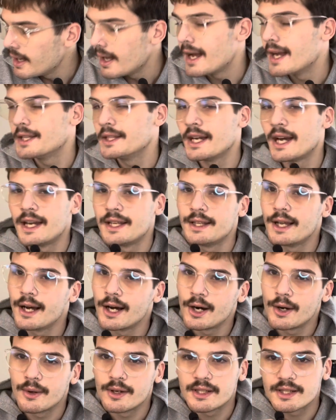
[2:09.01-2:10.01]
And I
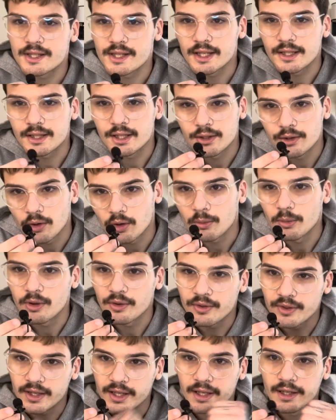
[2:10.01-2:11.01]
know it's like the normal
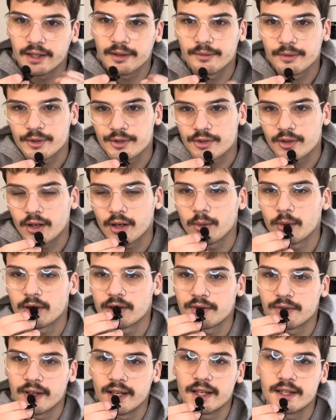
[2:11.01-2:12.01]
thing for Star Wars
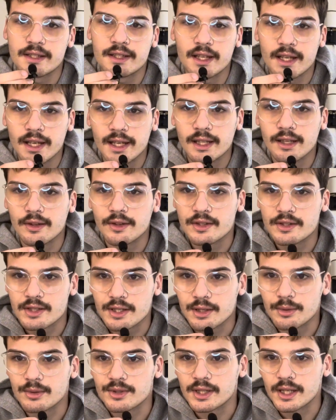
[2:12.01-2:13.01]
fans to hate on the
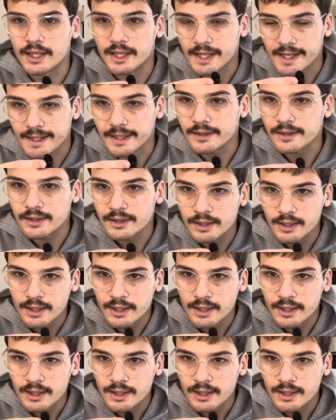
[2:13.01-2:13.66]
sequels, I get it.